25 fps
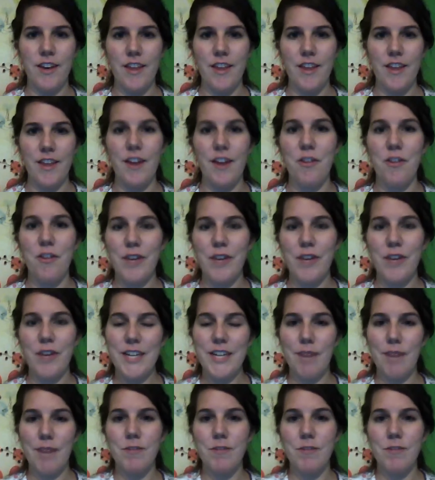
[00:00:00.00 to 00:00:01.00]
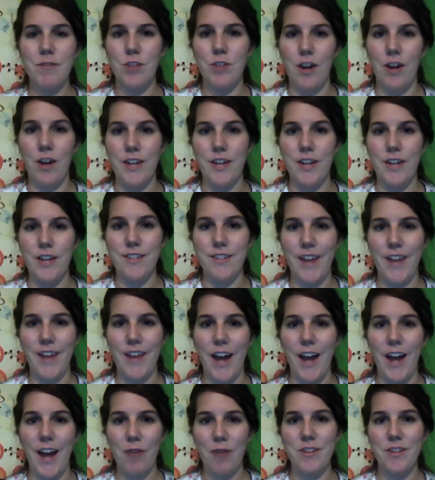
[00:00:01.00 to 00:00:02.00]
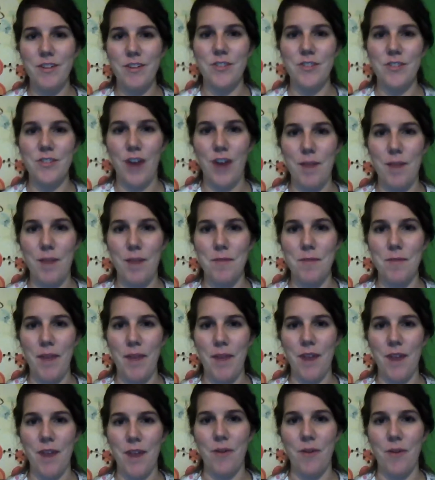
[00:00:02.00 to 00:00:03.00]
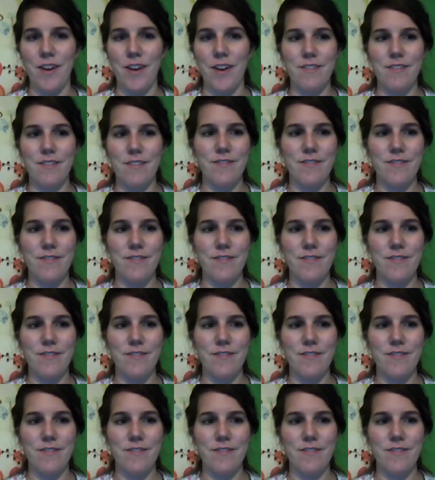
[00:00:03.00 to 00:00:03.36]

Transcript: There are 3 types of jaundice, and I will describe the main one.